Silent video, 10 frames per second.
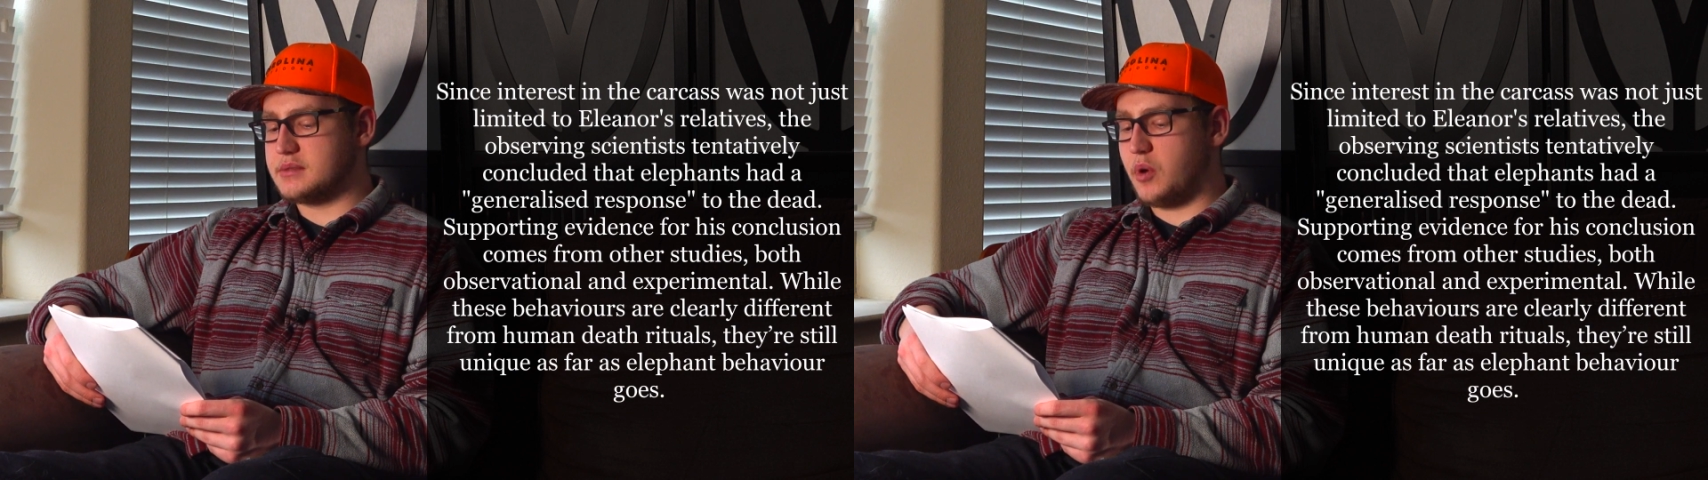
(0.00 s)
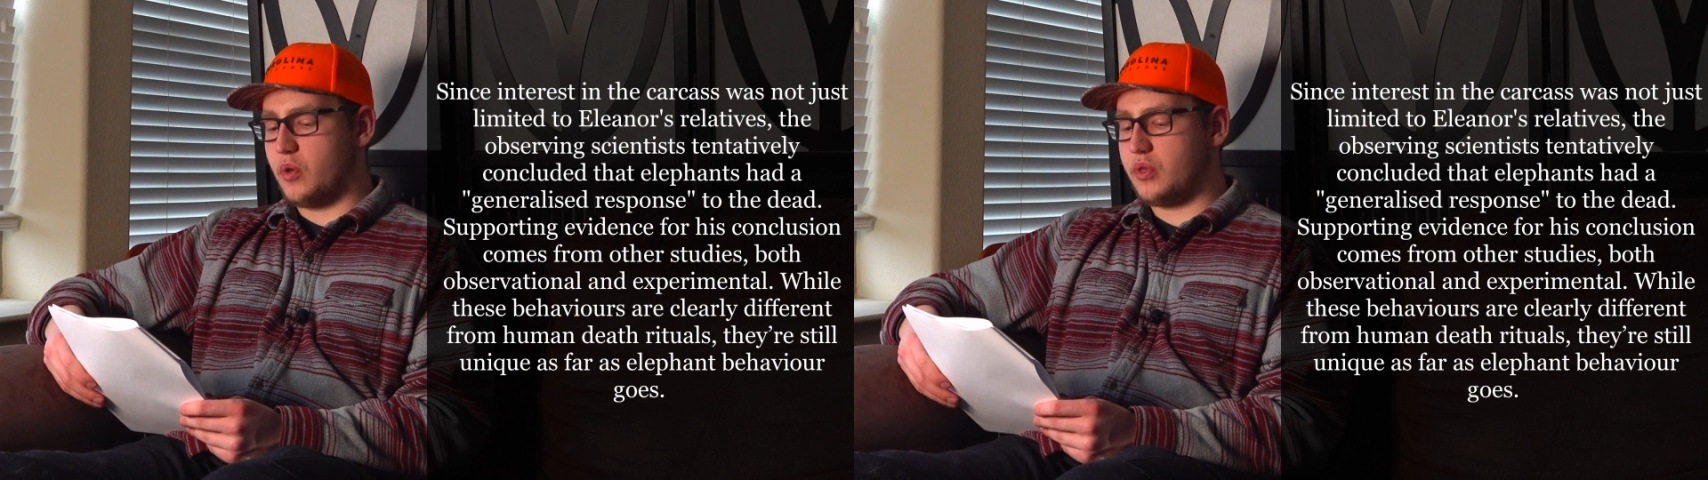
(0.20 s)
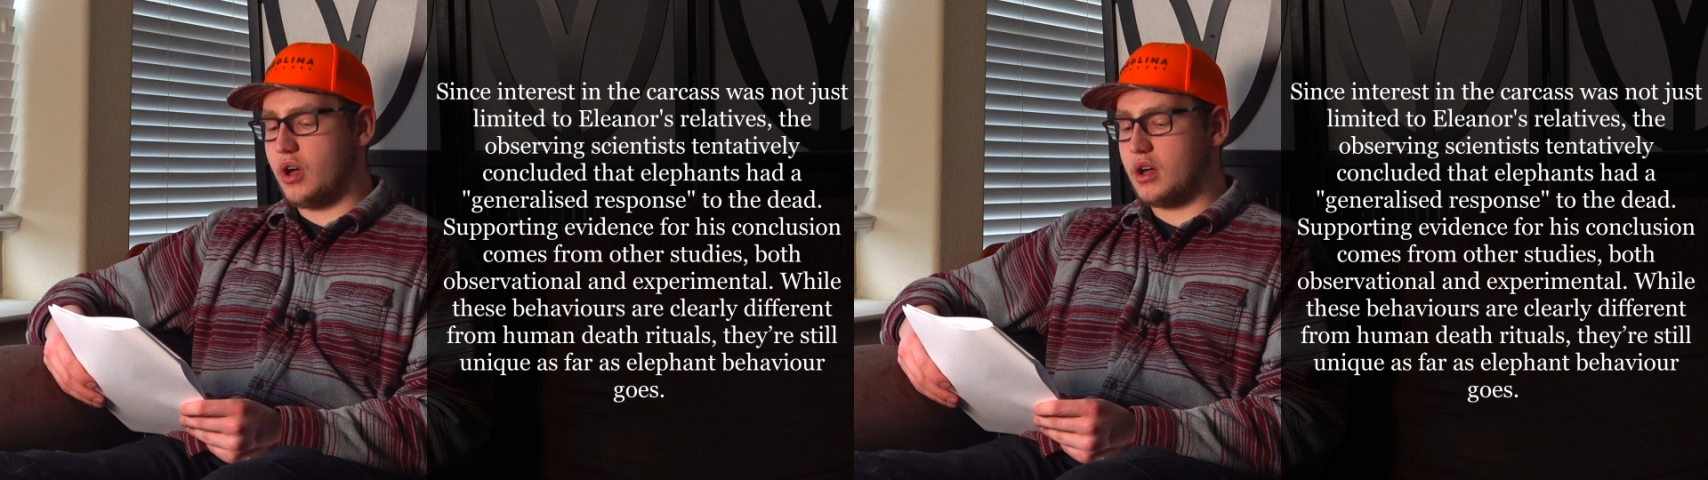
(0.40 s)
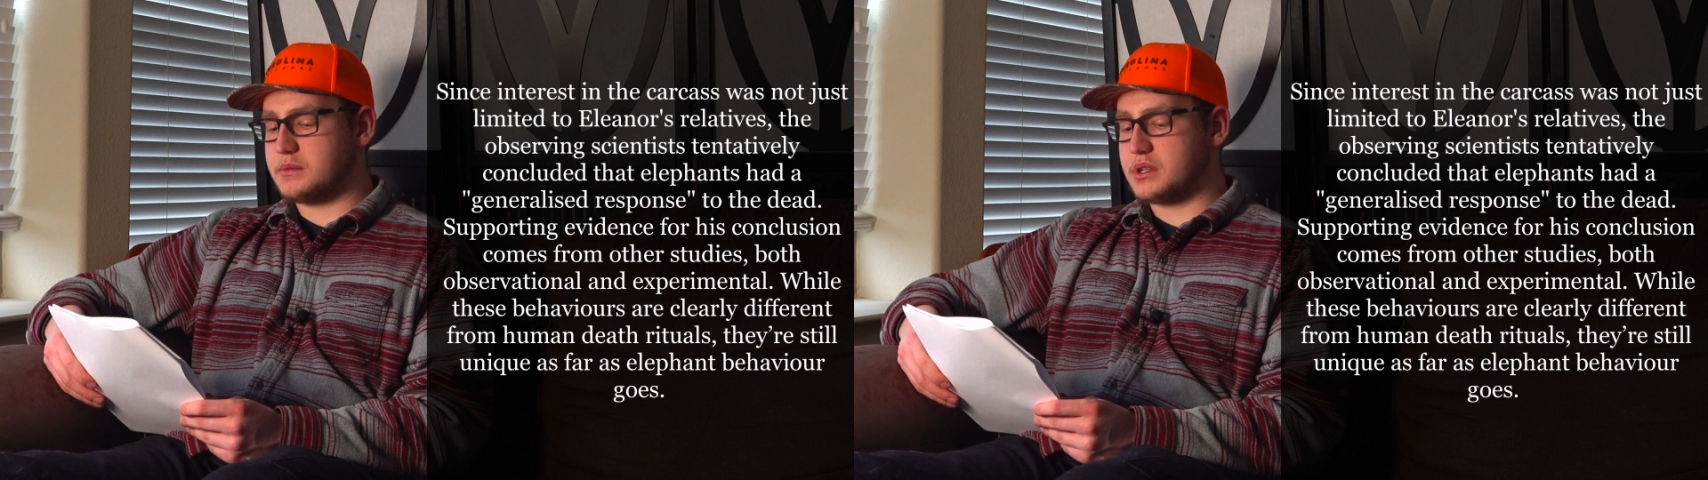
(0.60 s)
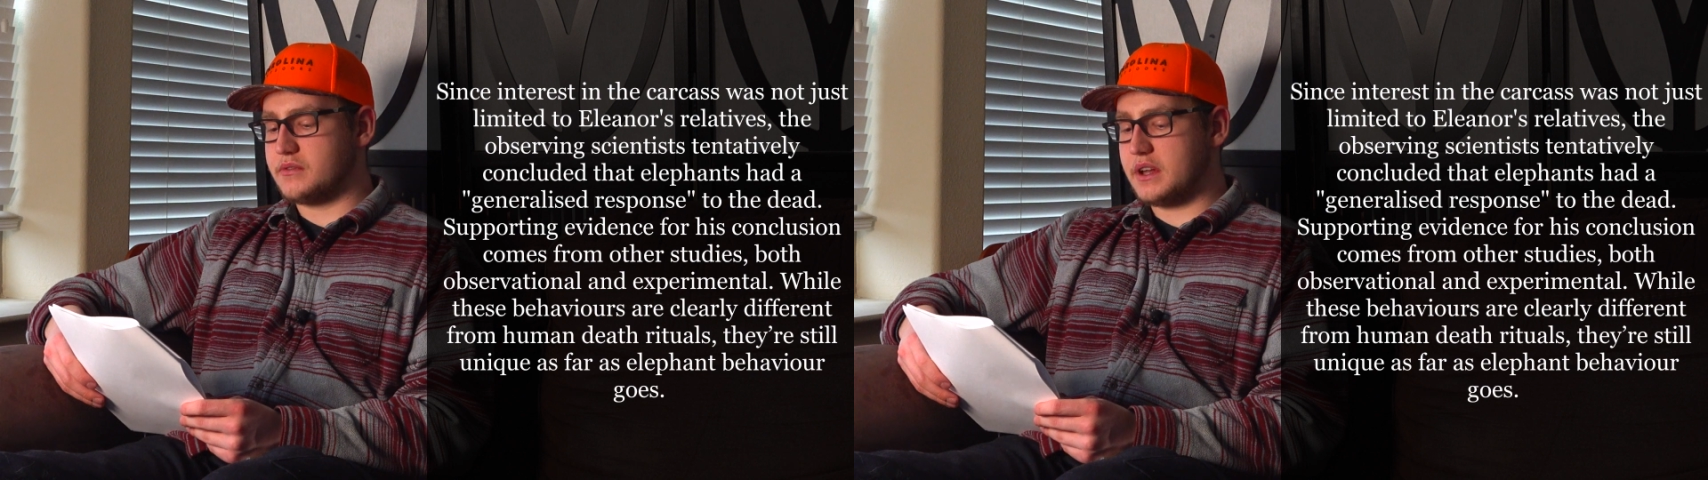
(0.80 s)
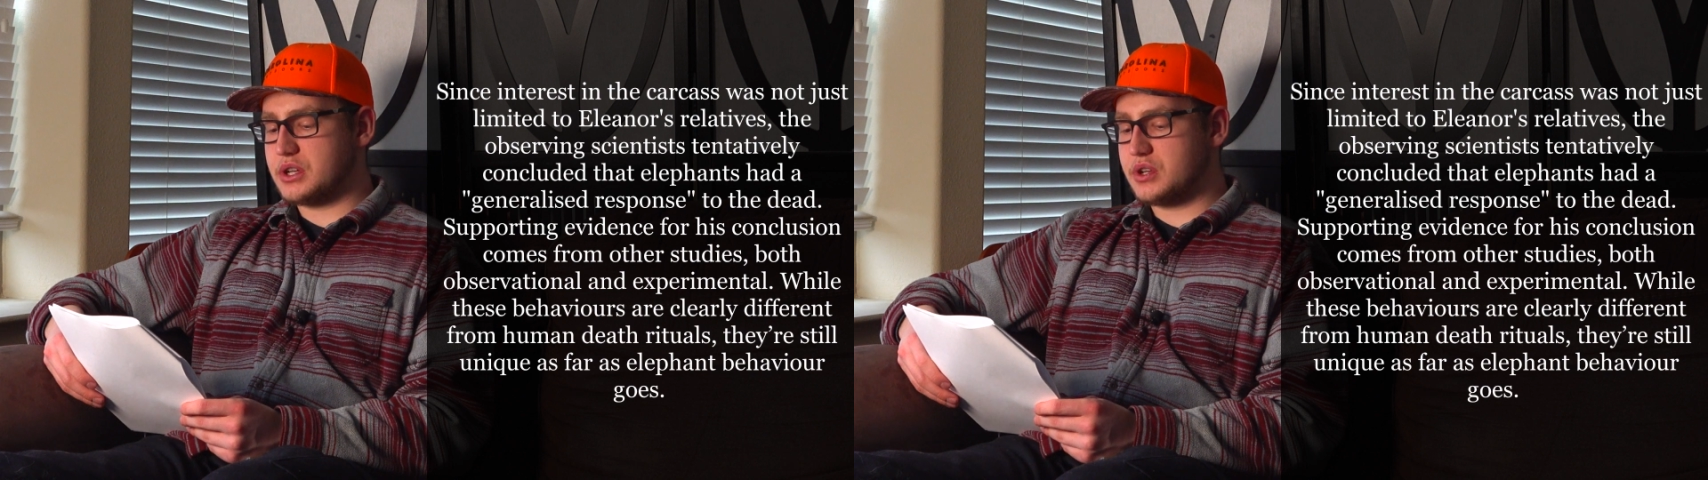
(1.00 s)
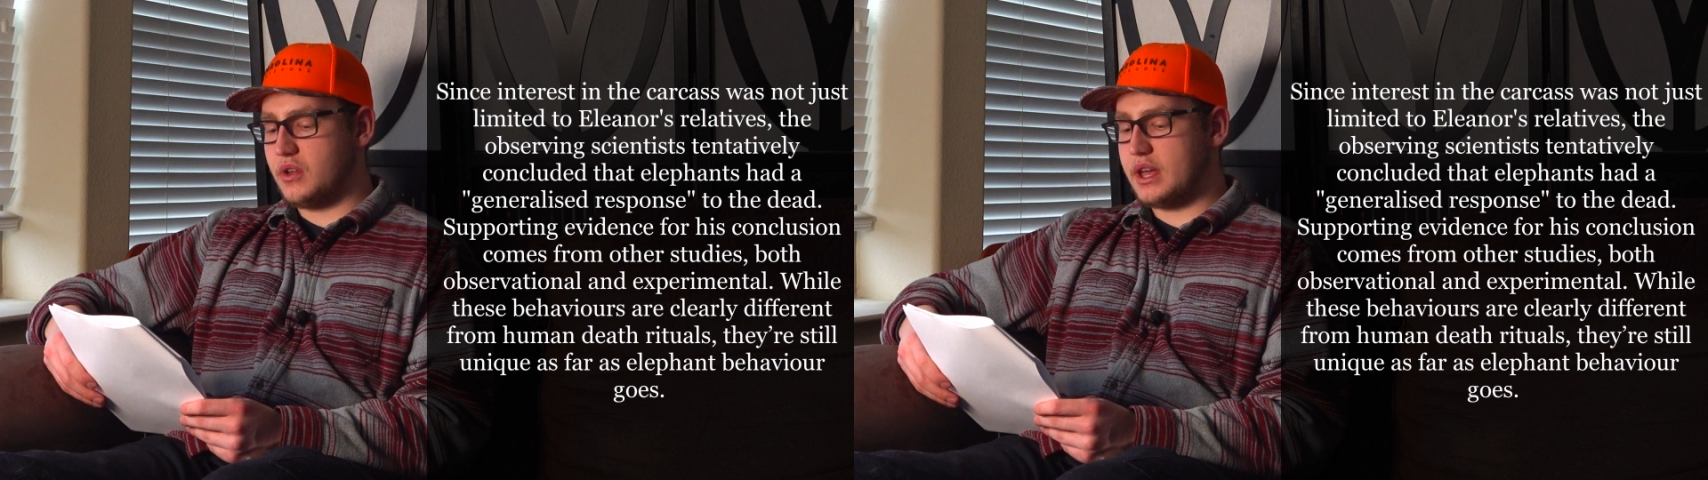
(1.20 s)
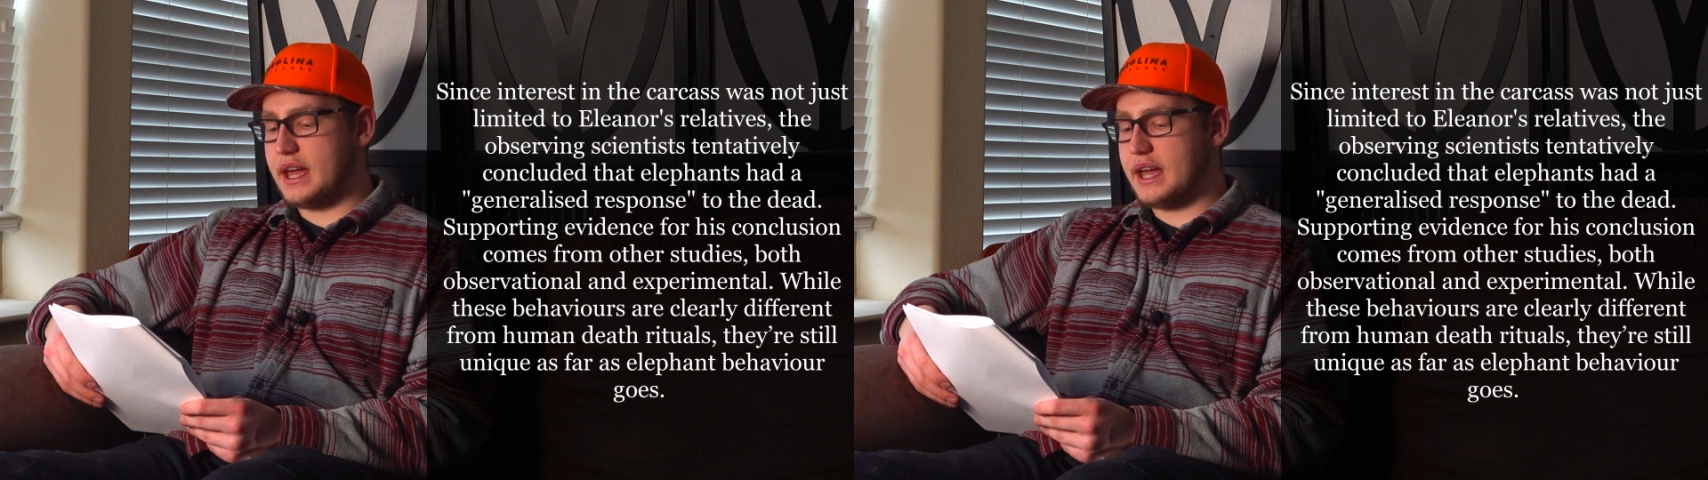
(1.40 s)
both observational